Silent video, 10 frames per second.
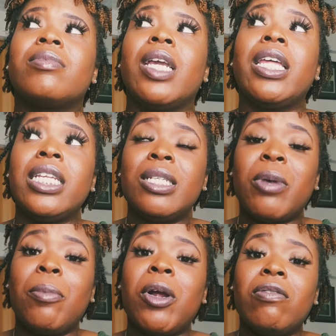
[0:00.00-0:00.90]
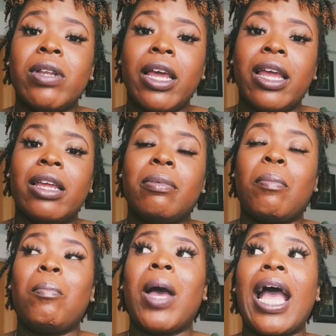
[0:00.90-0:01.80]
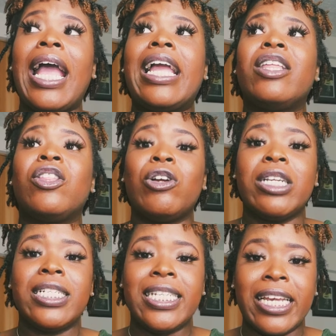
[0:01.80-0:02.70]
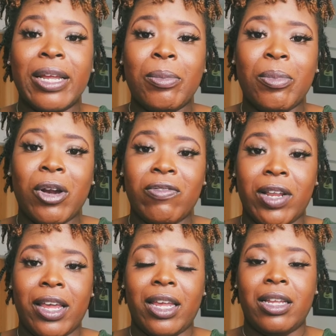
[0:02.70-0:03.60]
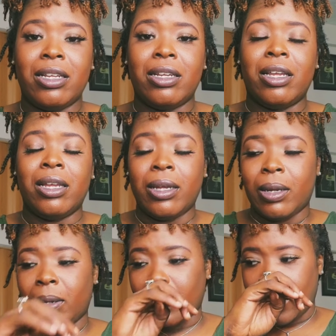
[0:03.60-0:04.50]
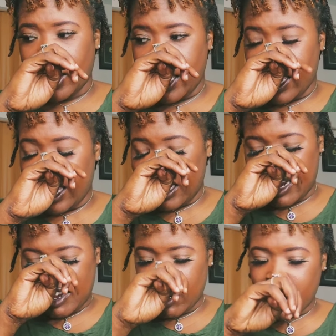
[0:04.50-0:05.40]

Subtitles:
It is my birthday, my 32nd birthday. And